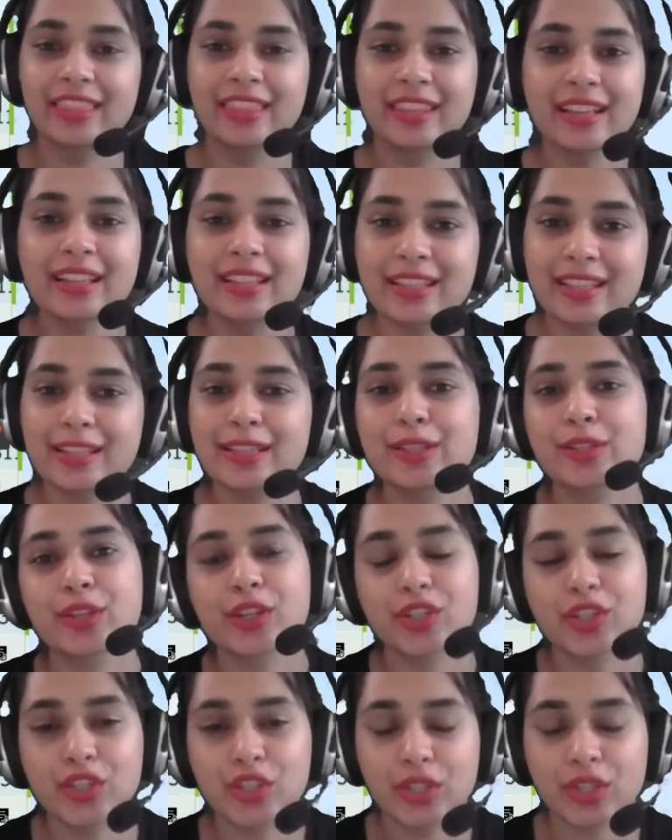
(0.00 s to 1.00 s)
this is
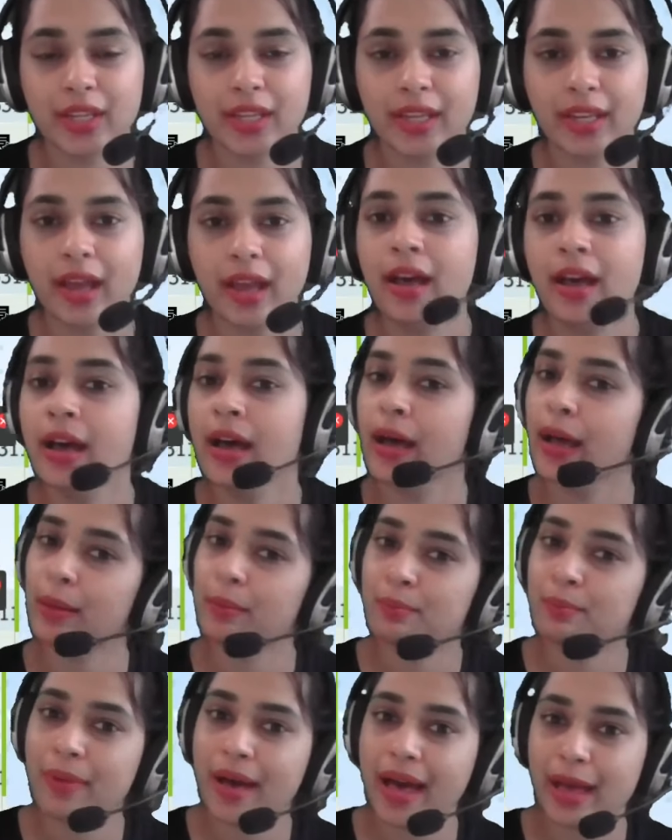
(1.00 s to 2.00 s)
your teacher Nina.
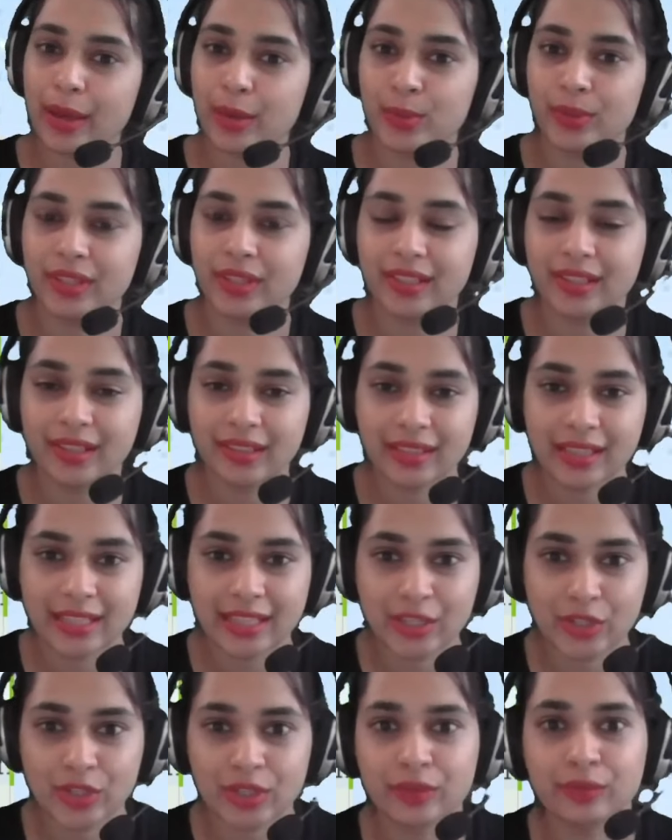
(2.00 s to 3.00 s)
I'm back with another
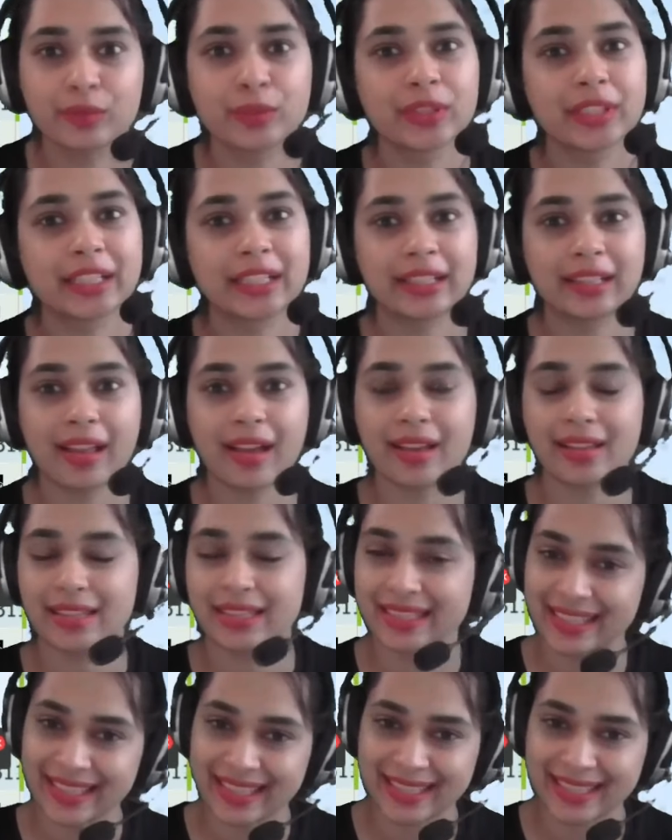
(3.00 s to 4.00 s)
session for the class
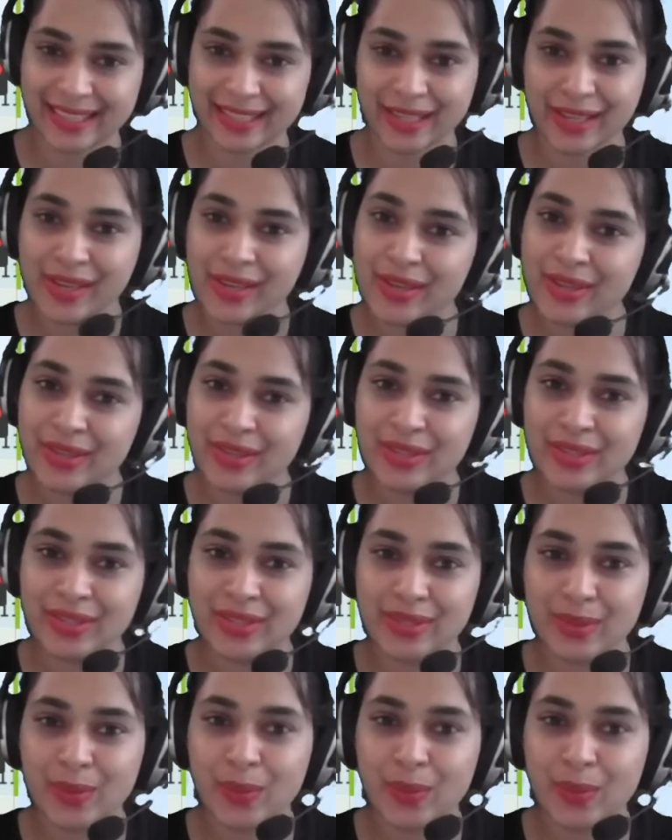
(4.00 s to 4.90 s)
6. So